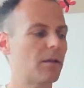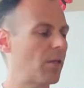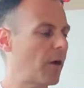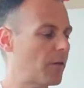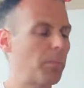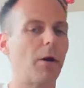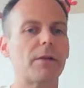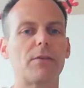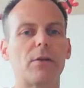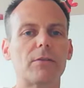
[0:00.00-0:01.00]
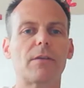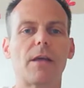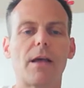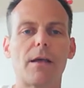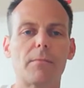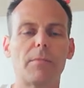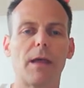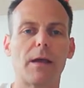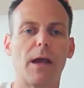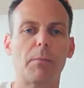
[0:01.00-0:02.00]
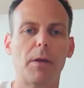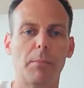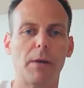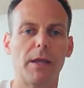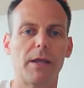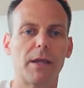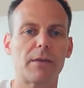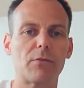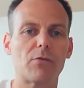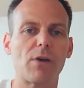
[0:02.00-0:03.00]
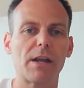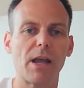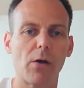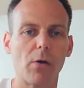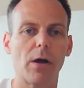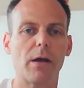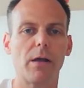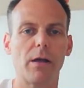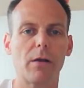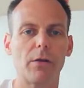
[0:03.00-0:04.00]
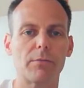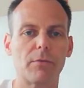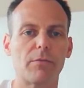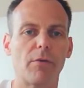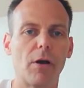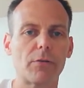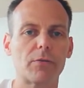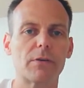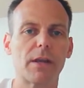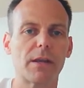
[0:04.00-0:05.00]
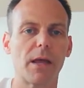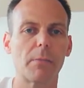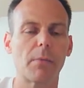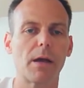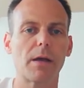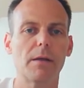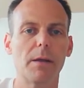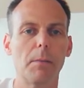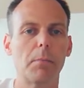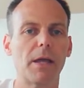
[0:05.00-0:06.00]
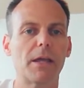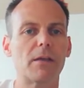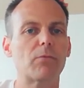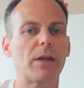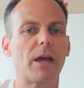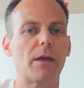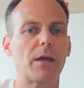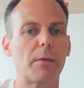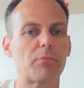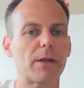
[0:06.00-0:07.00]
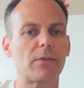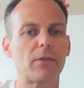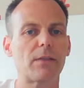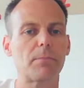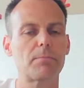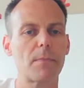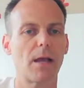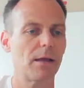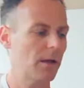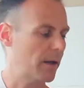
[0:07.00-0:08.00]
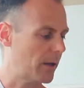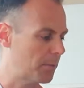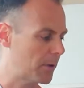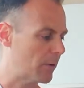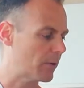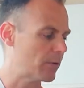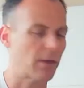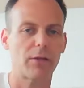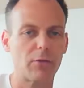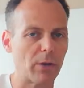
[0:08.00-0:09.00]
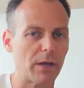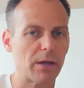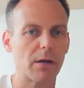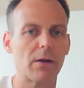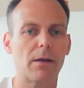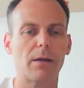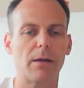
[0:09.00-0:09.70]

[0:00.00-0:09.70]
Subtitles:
This last part is not, I'm playing it right now a lot faster than I'm playing it when I practice it, because as you can hear,